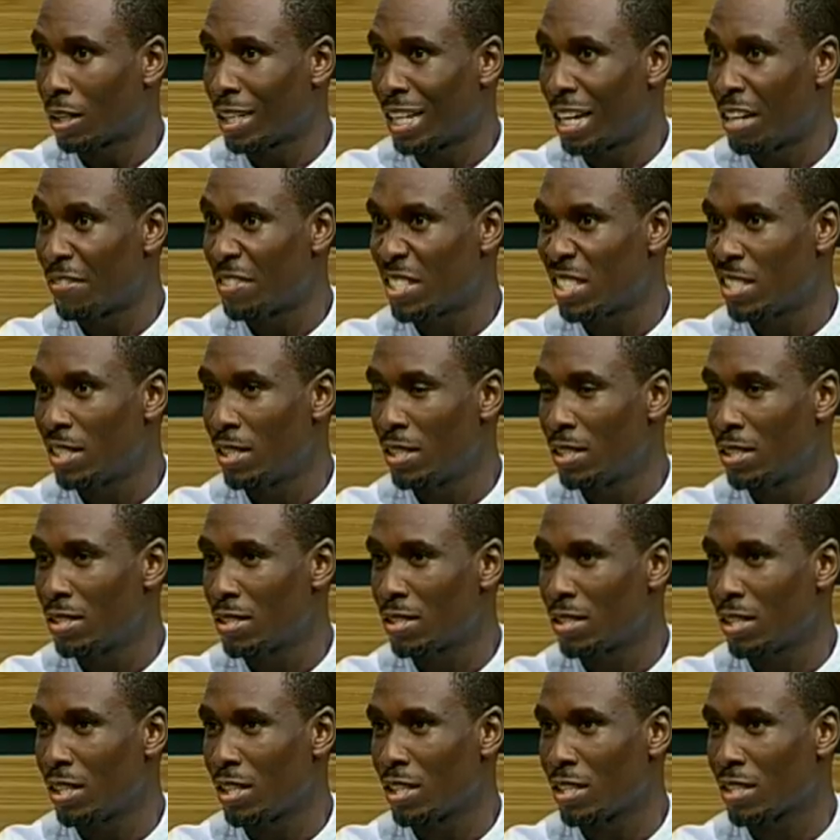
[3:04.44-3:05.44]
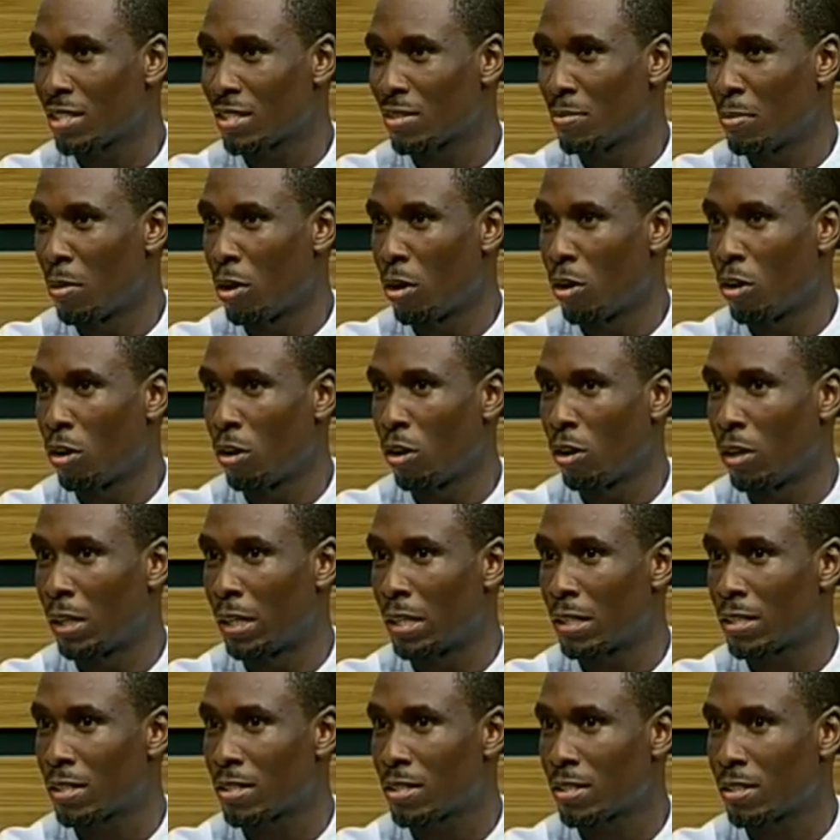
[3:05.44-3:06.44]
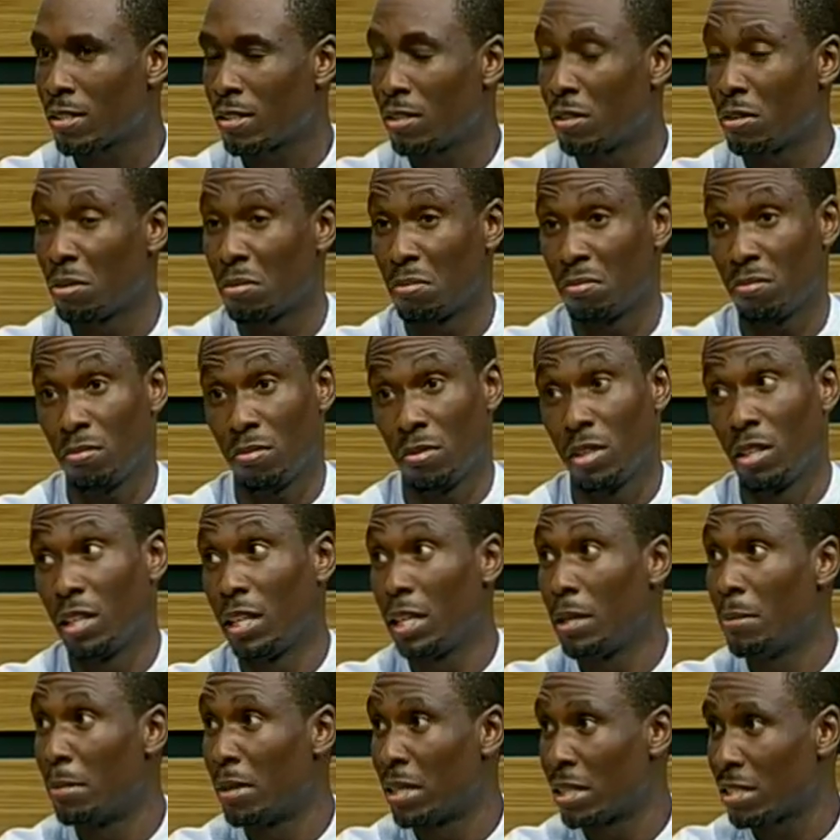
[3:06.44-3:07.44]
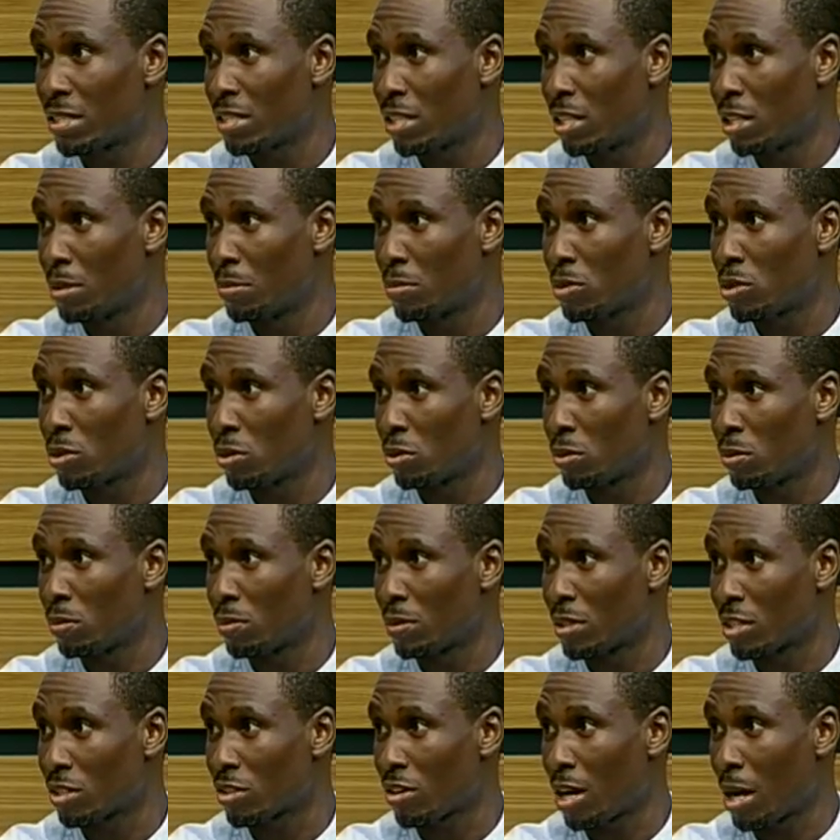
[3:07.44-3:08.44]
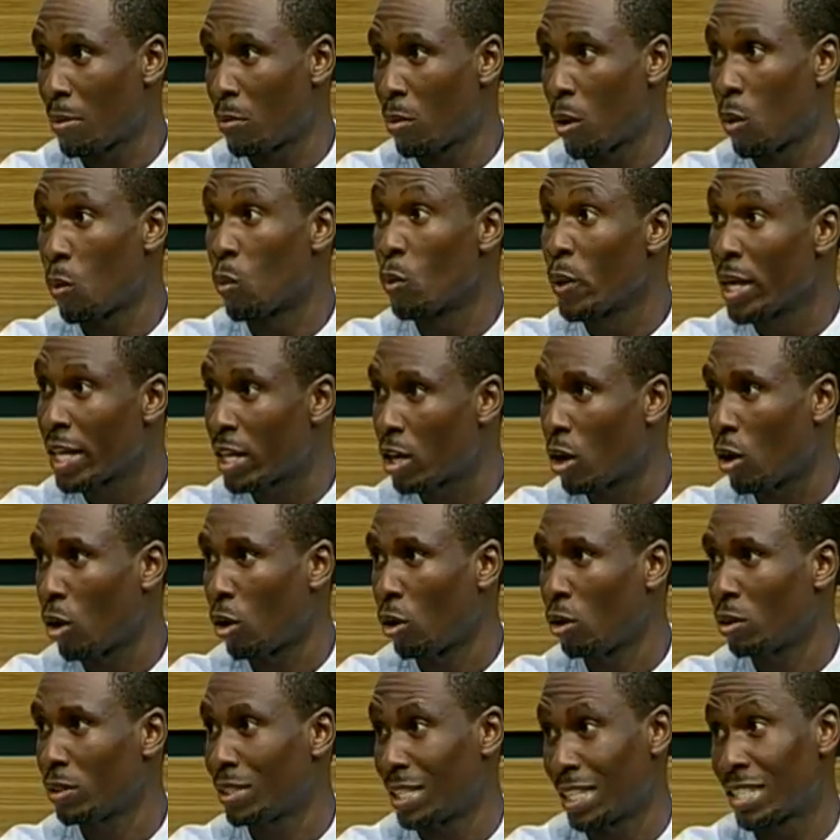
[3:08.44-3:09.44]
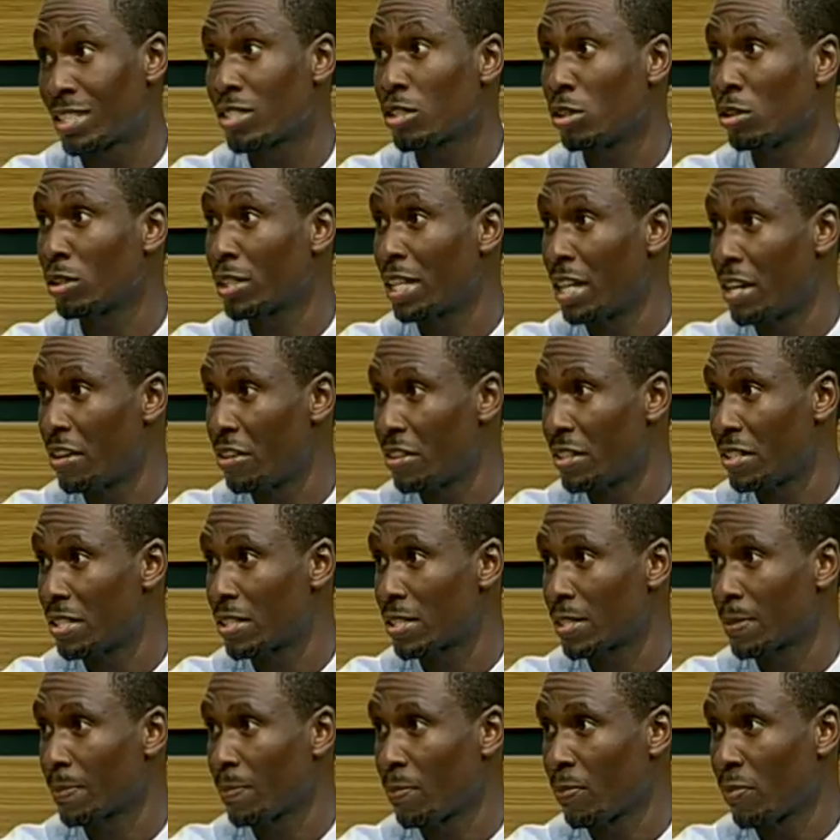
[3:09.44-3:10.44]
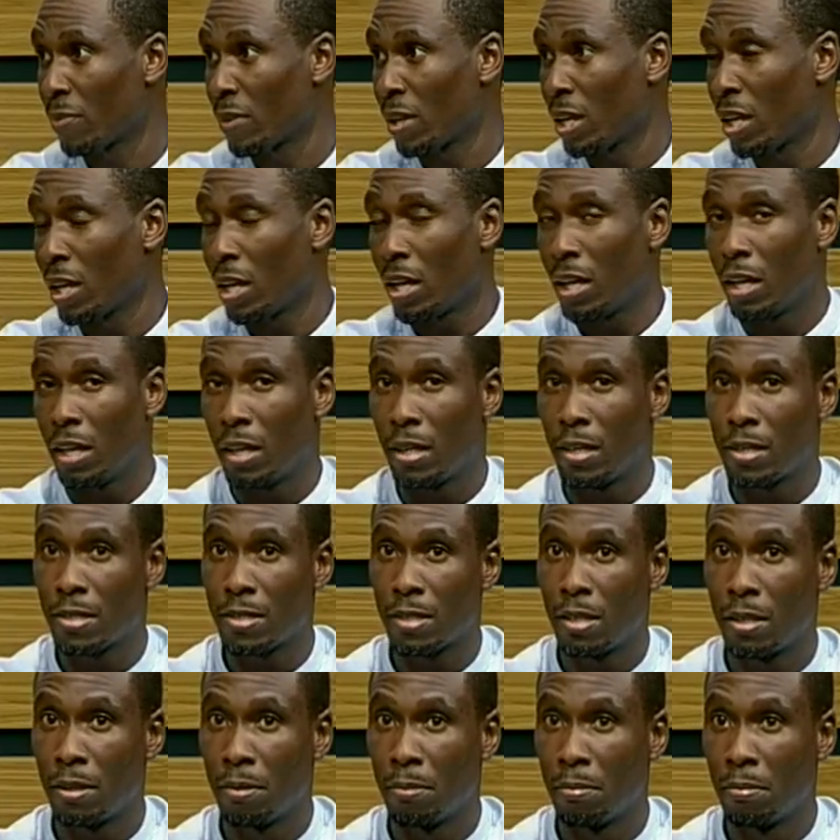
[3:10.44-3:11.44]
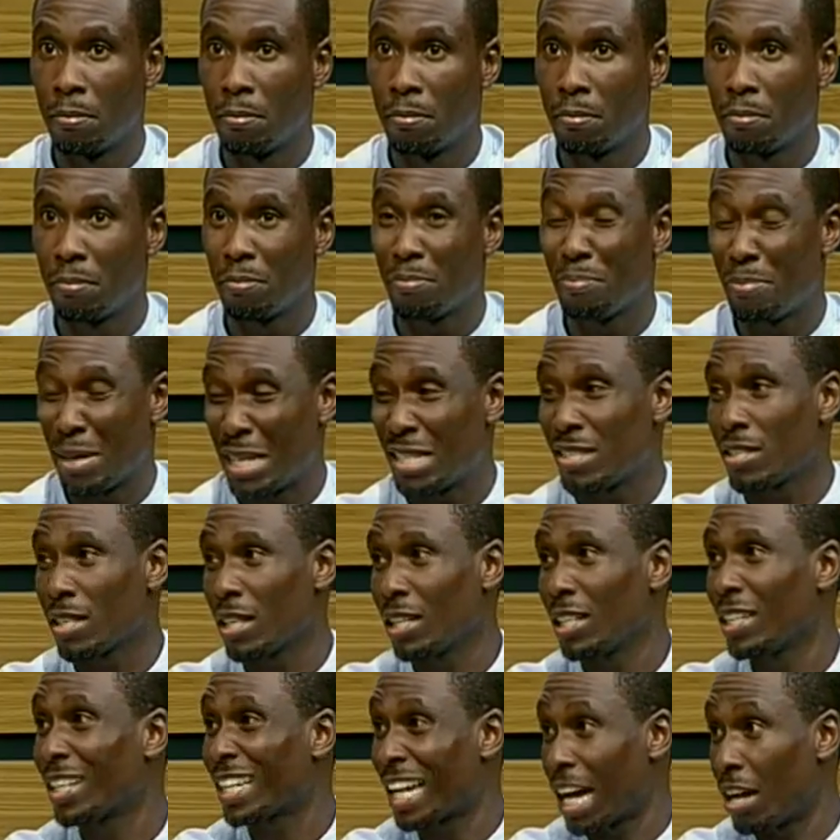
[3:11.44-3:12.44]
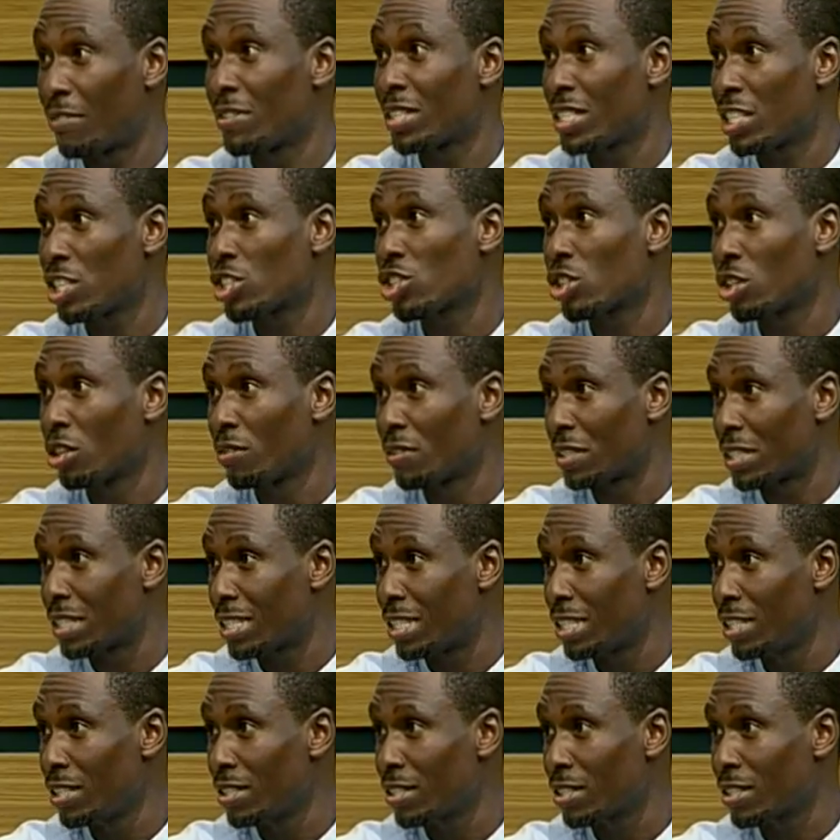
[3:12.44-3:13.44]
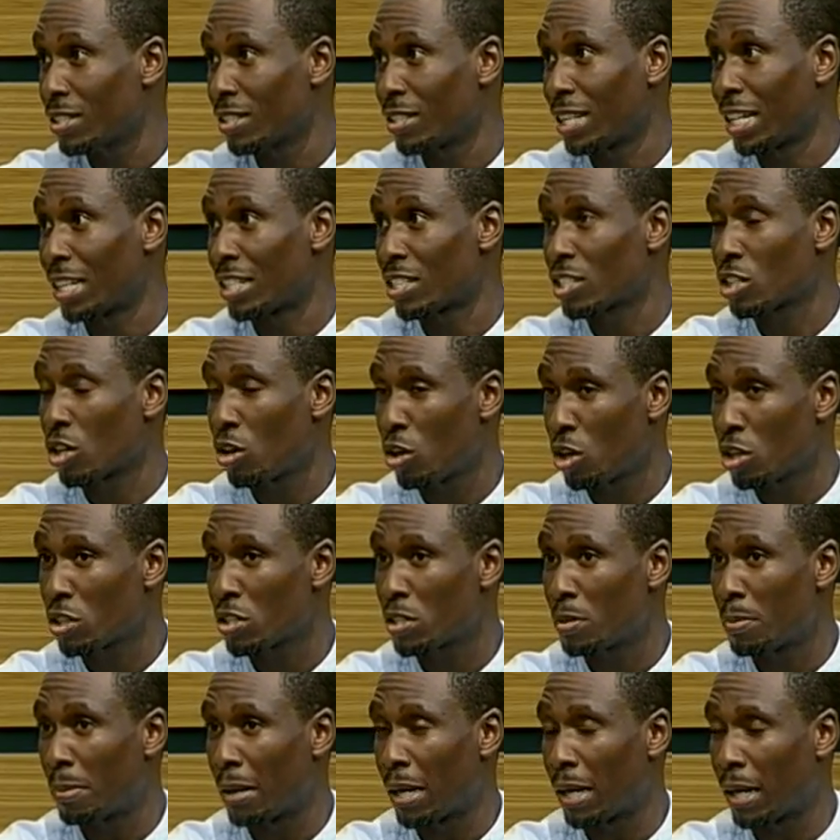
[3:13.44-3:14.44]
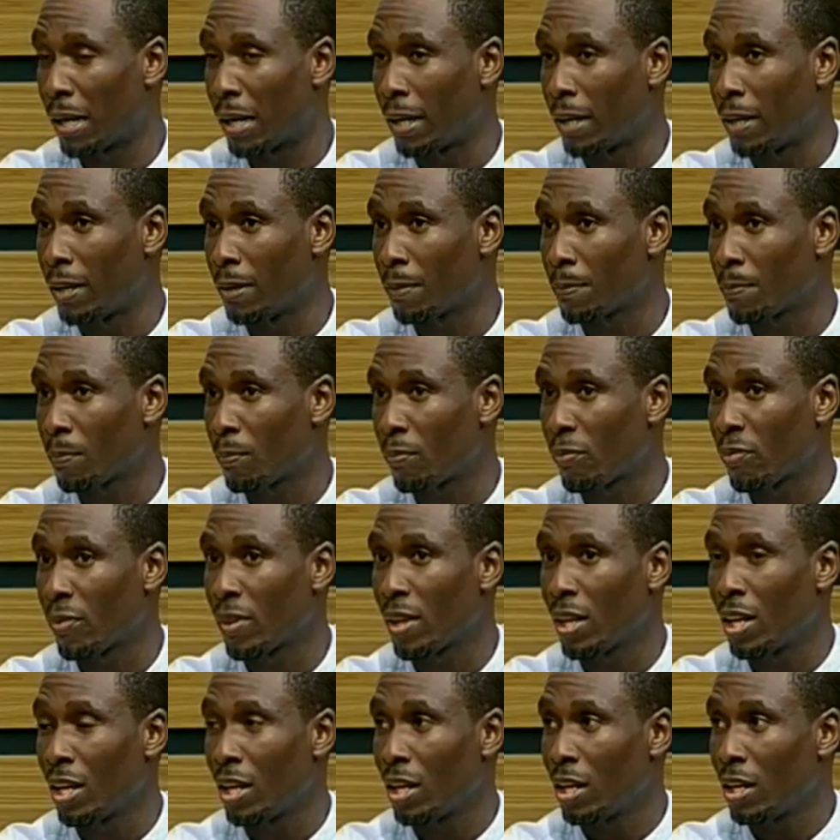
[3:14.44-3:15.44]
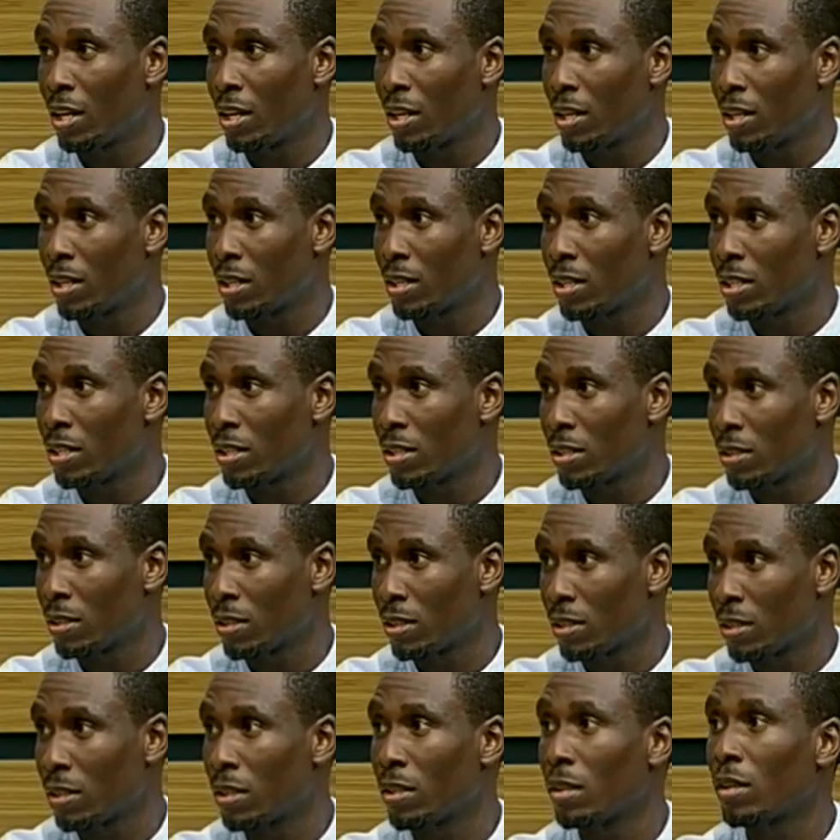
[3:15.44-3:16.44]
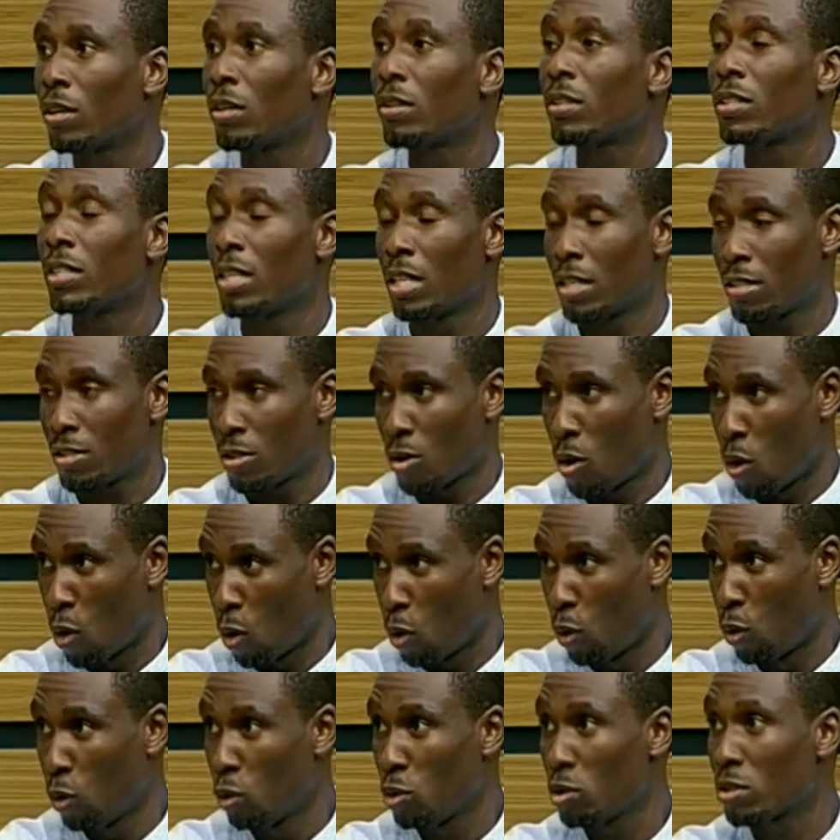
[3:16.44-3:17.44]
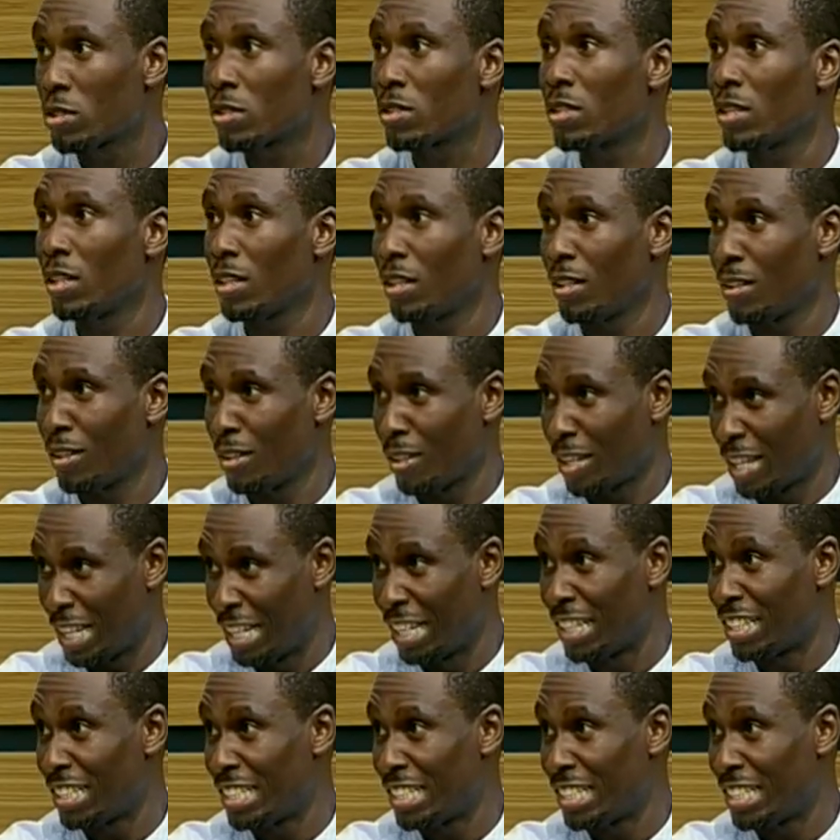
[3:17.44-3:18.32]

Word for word: cavities is more or less, you know, the layman's term to describe what we call dental caries. Mm. It is um, basically cavitation of the teeth that is caused by... So when you say cavitation, that's a hole Yes, in holes in the